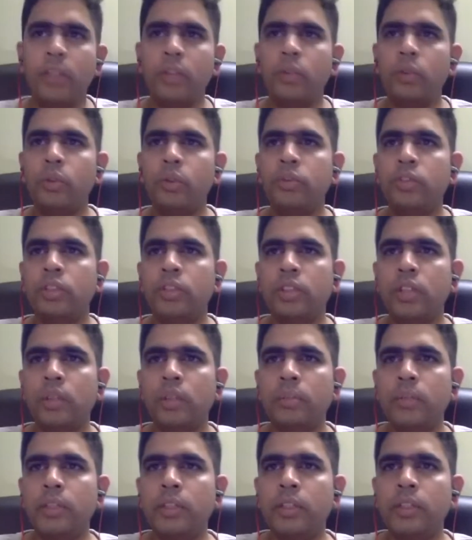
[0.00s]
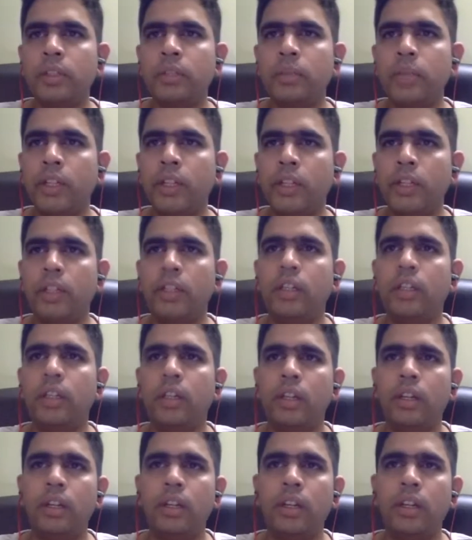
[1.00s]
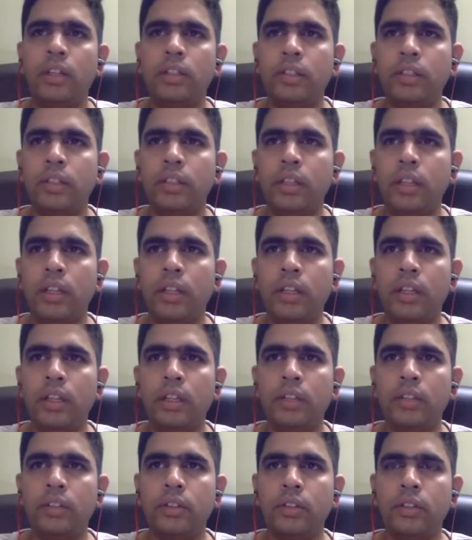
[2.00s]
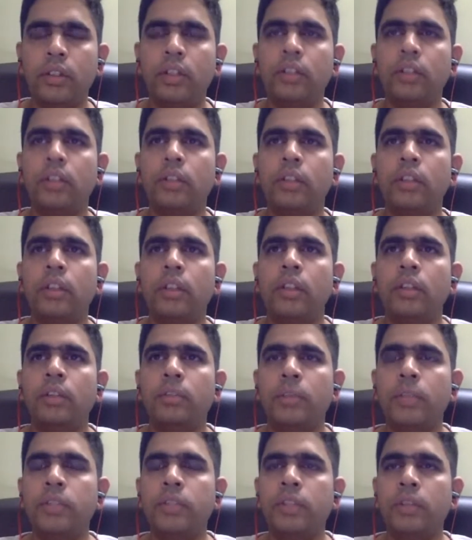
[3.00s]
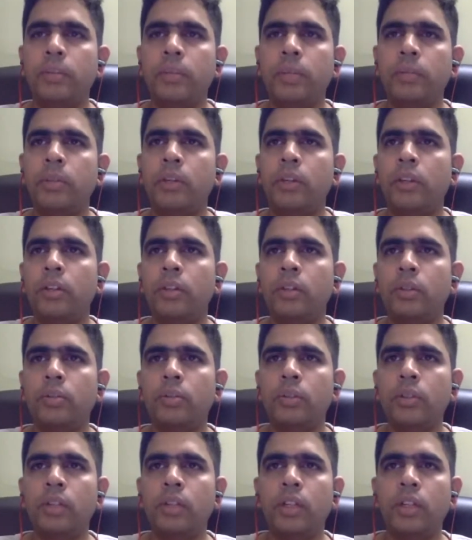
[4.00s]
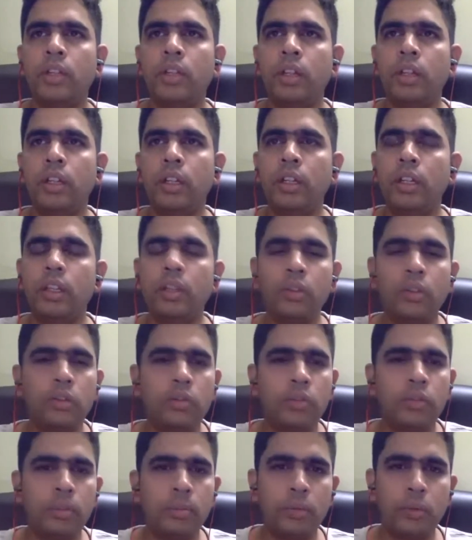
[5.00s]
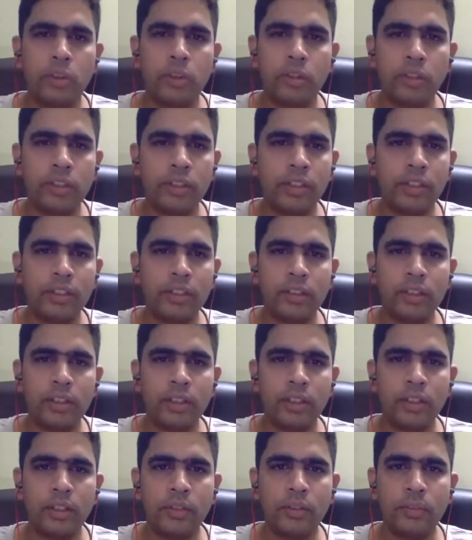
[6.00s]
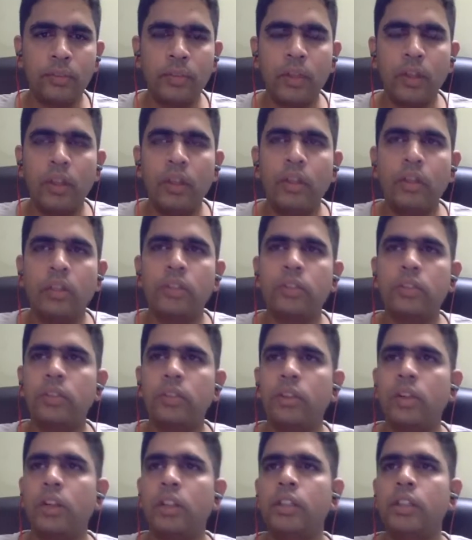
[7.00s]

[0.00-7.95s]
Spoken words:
course was completed by the year end, actually, and sorry, by September October, and I enrolled for project, actually. So I